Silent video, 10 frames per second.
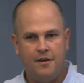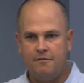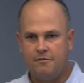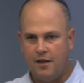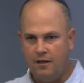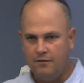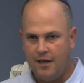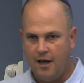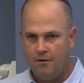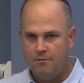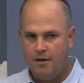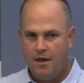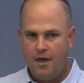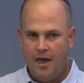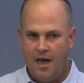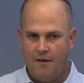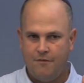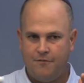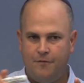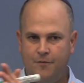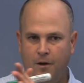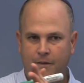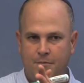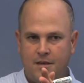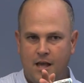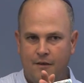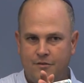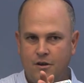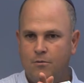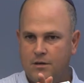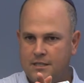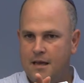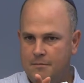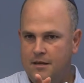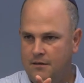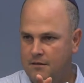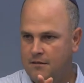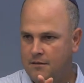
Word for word: until now have fulfilled themselves, what does that mean?